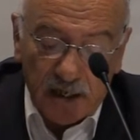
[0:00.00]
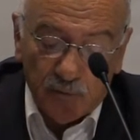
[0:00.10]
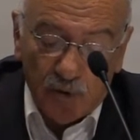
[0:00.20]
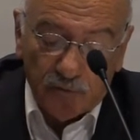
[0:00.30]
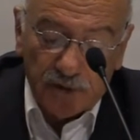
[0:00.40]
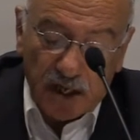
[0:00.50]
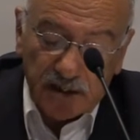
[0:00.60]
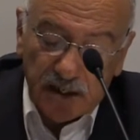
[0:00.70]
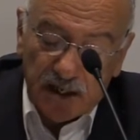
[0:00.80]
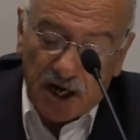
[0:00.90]
There
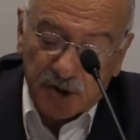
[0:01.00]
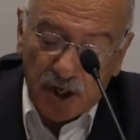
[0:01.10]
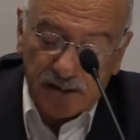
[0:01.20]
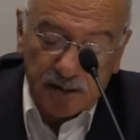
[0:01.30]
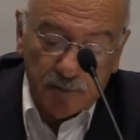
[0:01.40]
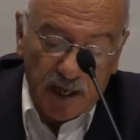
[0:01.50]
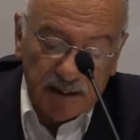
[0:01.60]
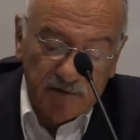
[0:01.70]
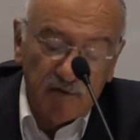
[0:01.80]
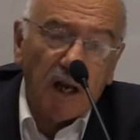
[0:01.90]
is a principle
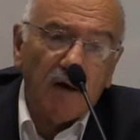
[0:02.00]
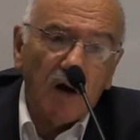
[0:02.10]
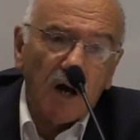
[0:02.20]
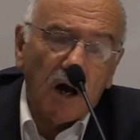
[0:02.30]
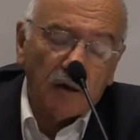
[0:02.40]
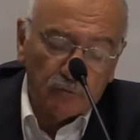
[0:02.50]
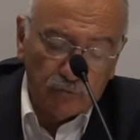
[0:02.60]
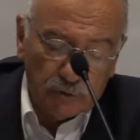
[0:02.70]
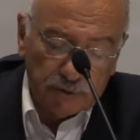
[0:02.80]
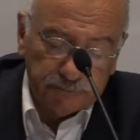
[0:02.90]
of self-defense
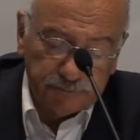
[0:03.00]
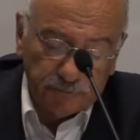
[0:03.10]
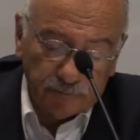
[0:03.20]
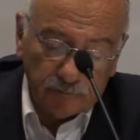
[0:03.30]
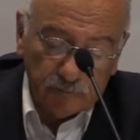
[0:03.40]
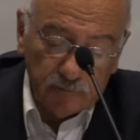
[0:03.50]
here, and